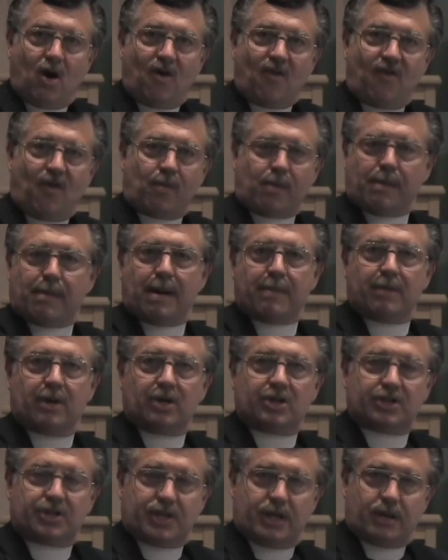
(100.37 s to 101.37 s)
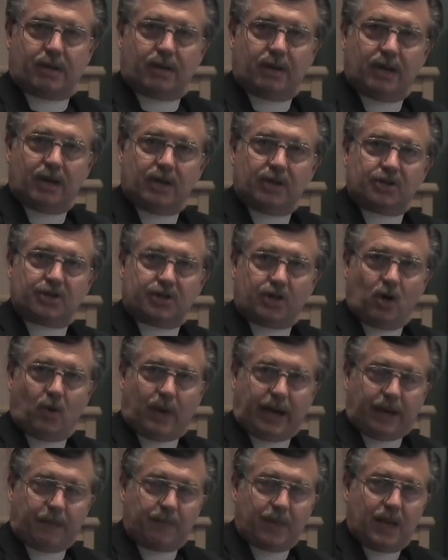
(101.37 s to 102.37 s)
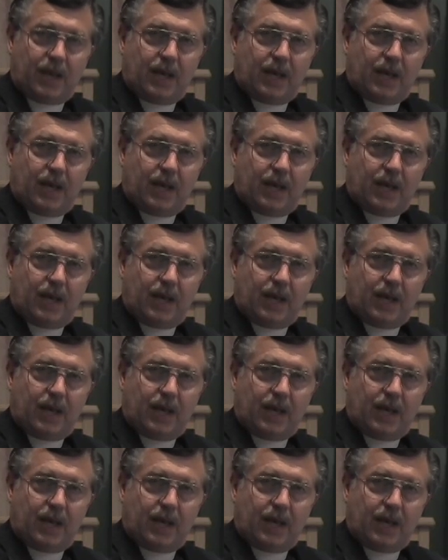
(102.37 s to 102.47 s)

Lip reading: former members they're suing.